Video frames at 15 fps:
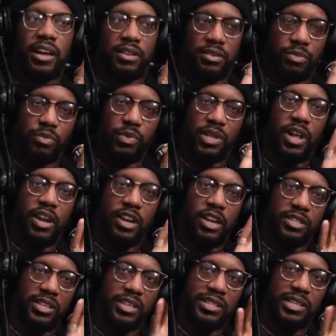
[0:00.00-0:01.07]
like, we
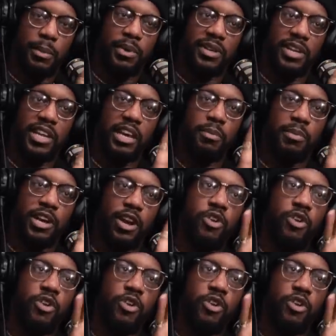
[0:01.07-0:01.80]
done our thing in Champions League,